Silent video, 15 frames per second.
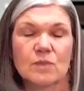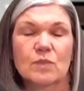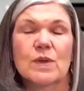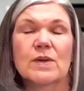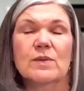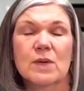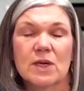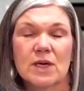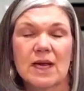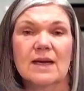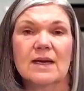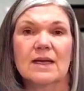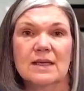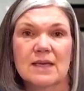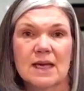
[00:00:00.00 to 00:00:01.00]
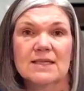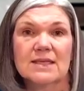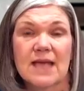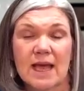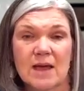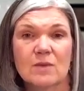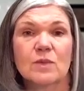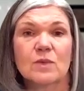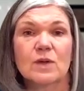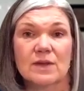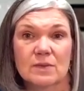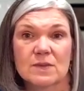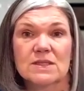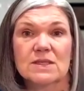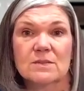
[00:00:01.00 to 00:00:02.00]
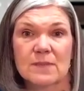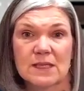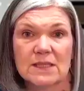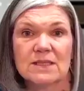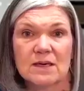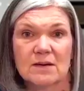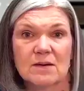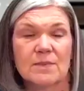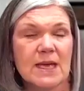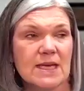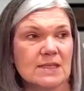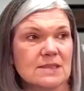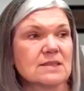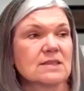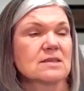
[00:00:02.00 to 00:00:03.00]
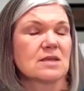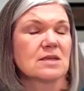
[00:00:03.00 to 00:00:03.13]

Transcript: we were at a town where there was a military base.